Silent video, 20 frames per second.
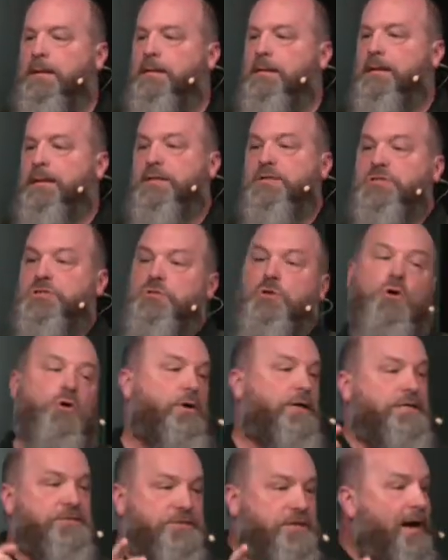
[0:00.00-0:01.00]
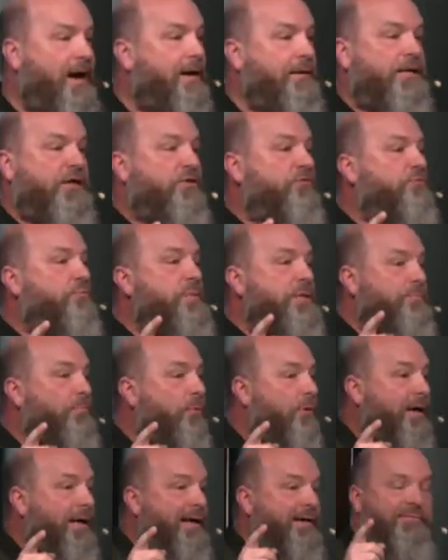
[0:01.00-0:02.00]
And as long as God gives me
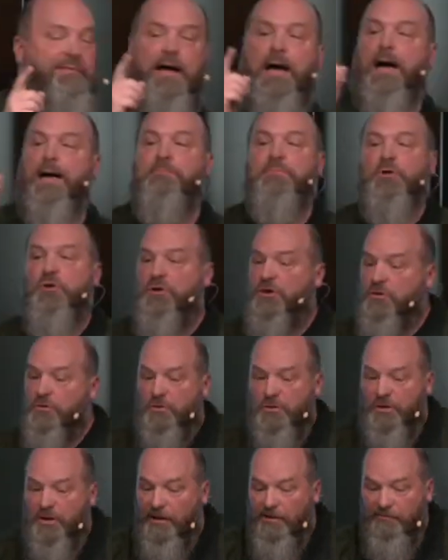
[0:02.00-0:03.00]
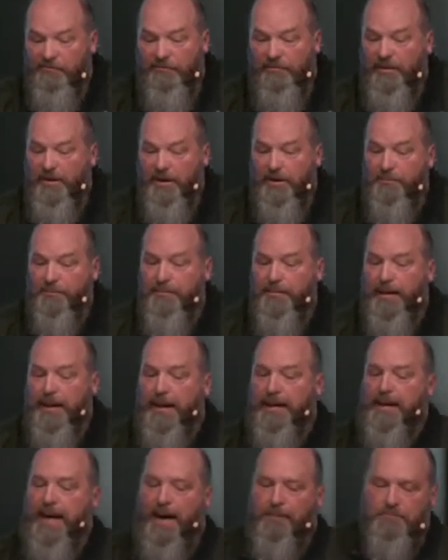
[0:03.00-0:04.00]
breath, I'm going to love them,
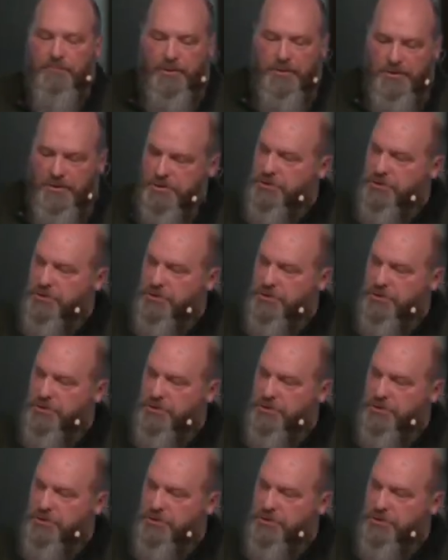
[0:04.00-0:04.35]
and I'm going to